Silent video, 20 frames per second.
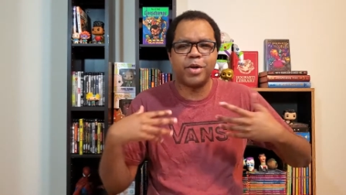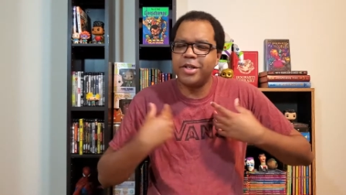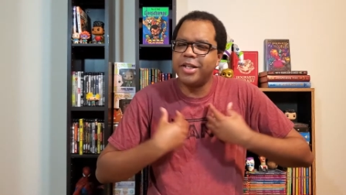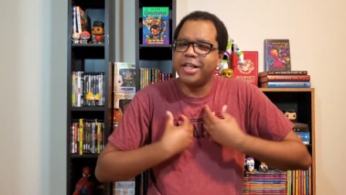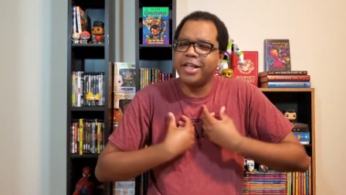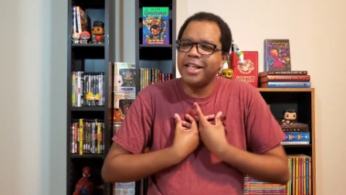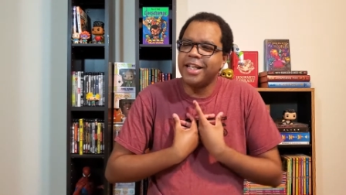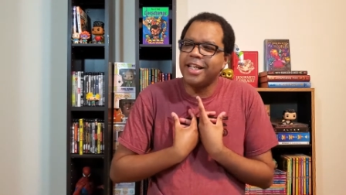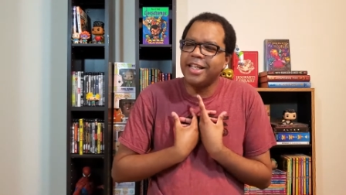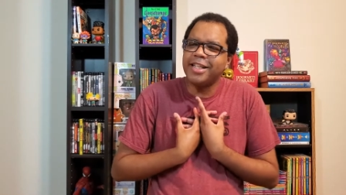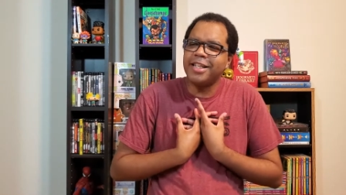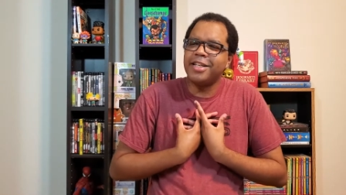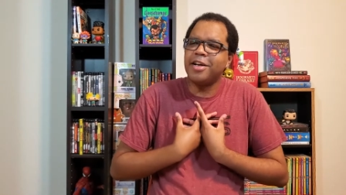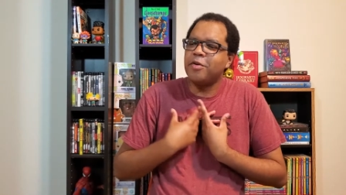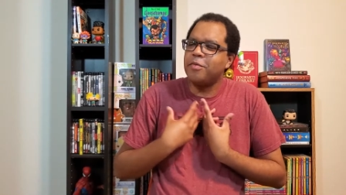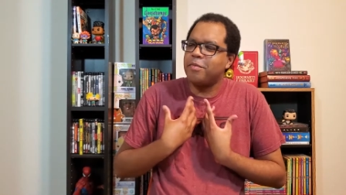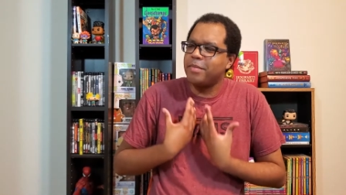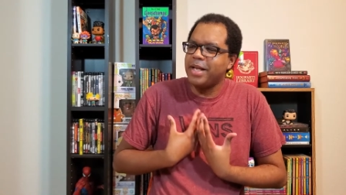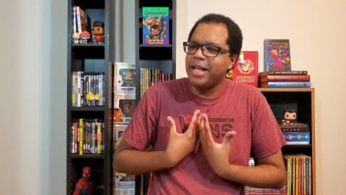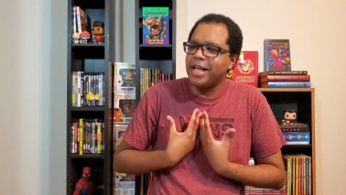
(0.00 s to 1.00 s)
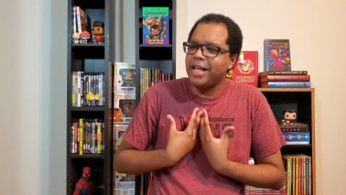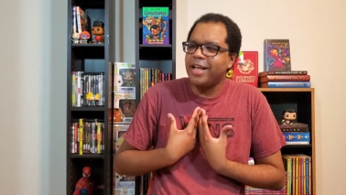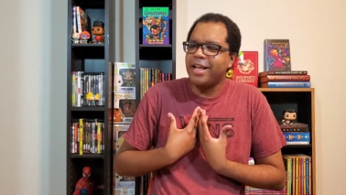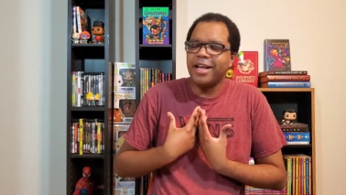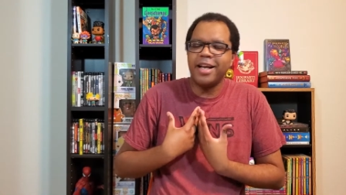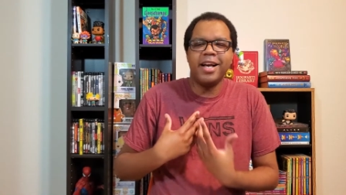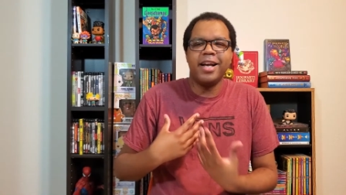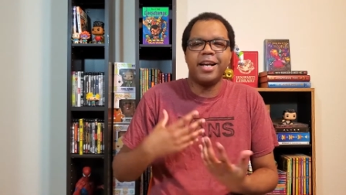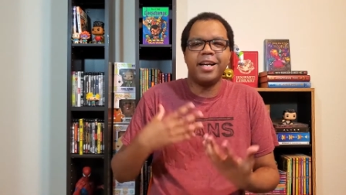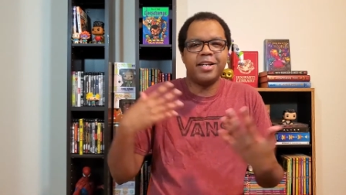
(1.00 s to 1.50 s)
You can get to know
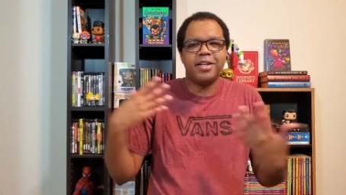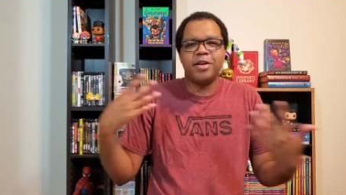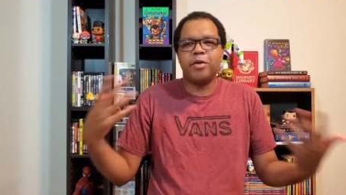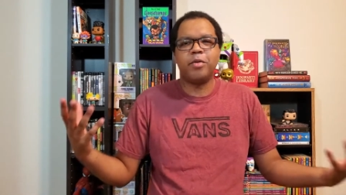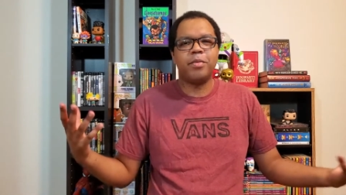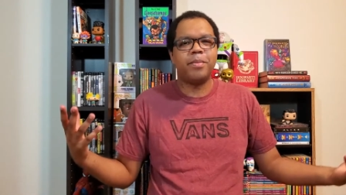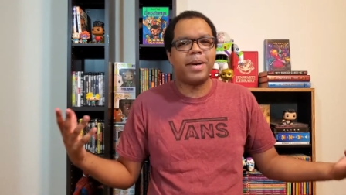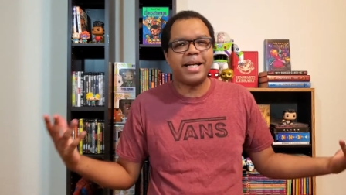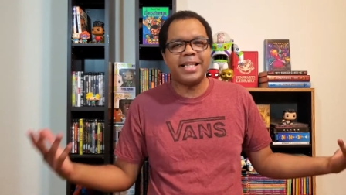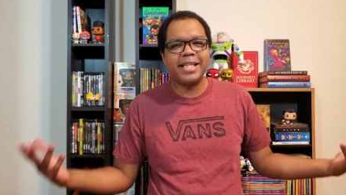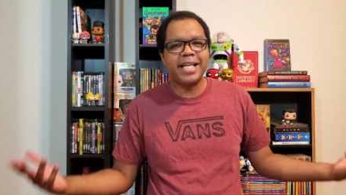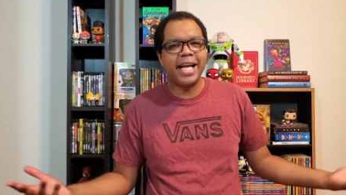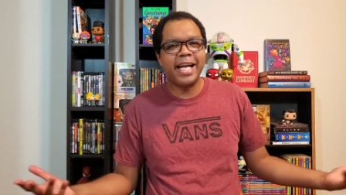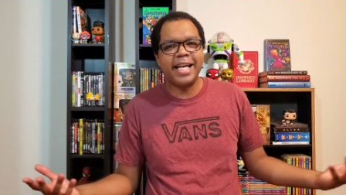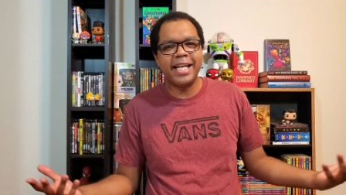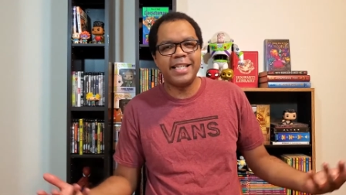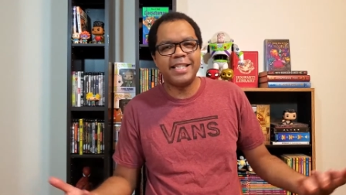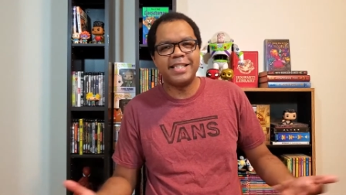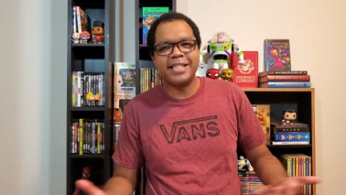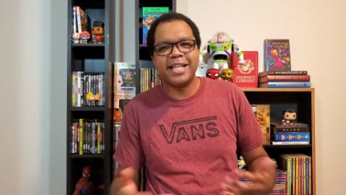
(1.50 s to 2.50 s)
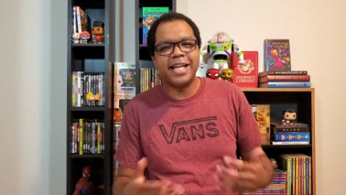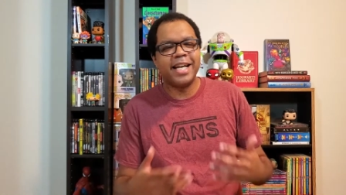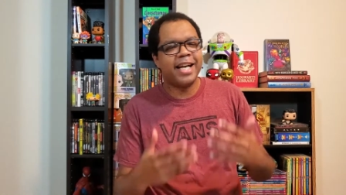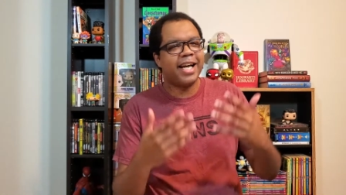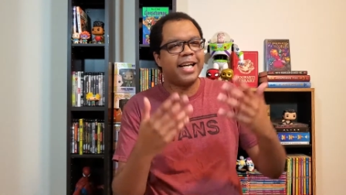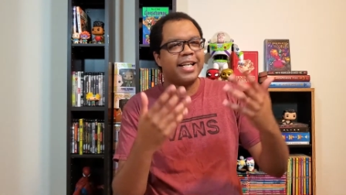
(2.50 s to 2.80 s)
me, know my taste,